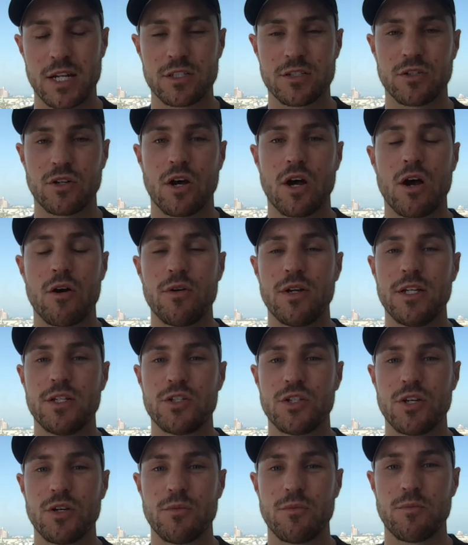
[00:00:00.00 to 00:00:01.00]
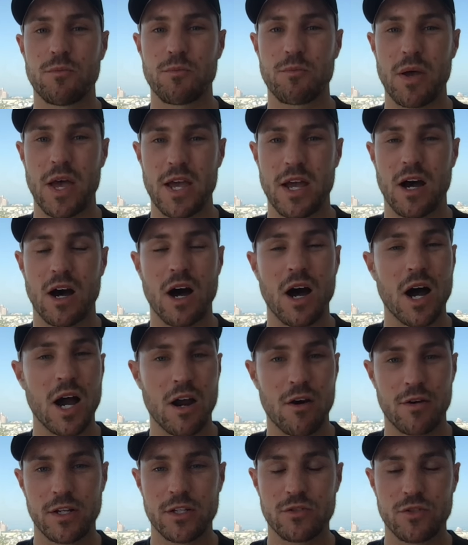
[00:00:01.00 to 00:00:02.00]
So not only do you pay a
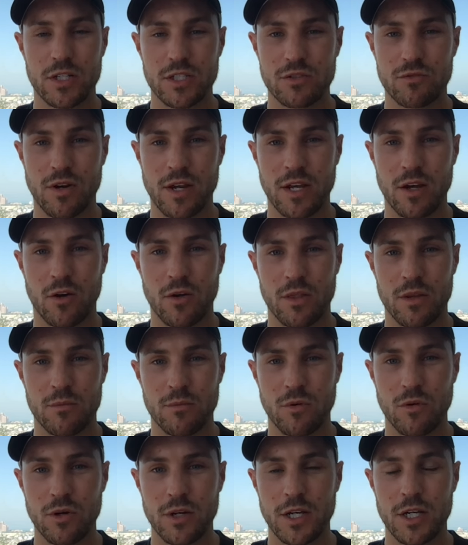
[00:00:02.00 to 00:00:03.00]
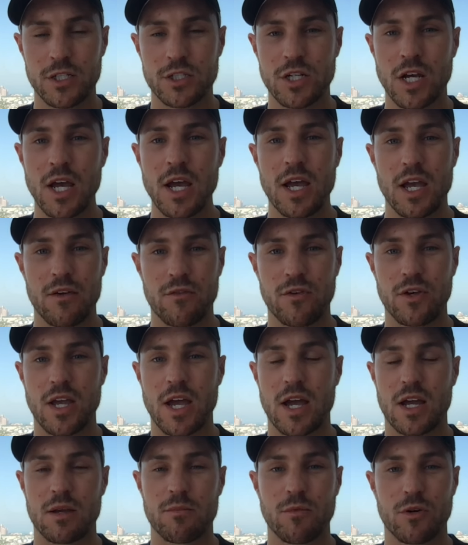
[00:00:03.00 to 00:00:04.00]
higher interest rate on the mortgage if you get
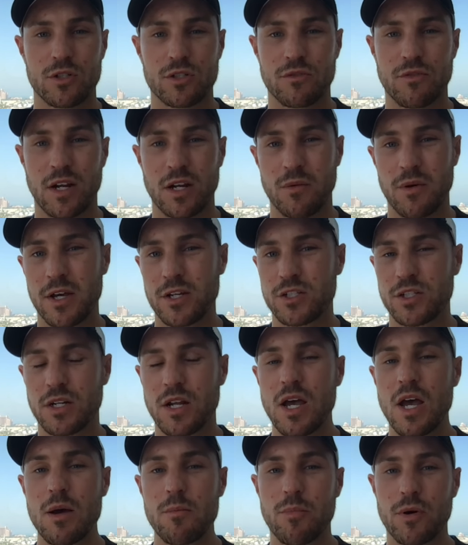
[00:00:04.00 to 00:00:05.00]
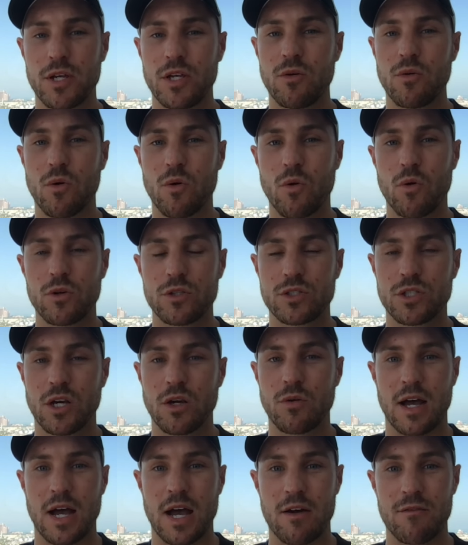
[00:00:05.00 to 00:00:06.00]
a commercial valuation, but you
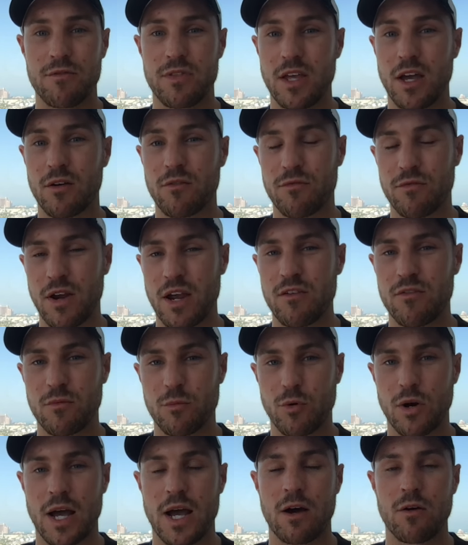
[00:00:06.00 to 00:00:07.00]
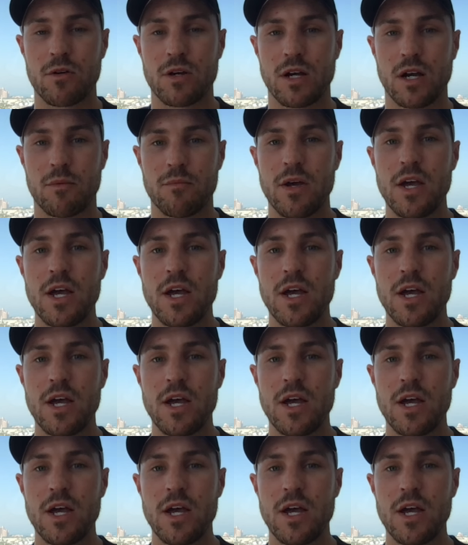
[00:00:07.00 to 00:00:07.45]
also have the unfavorable outcome